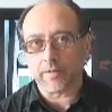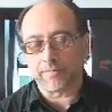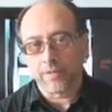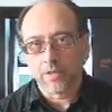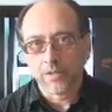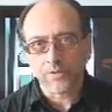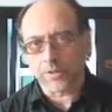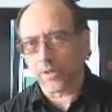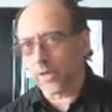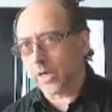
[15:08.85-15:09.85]
of
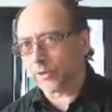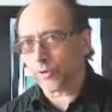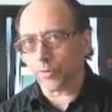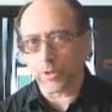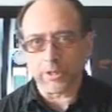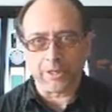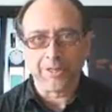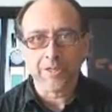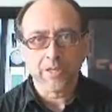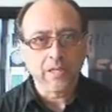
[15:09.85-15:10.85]
sing naturally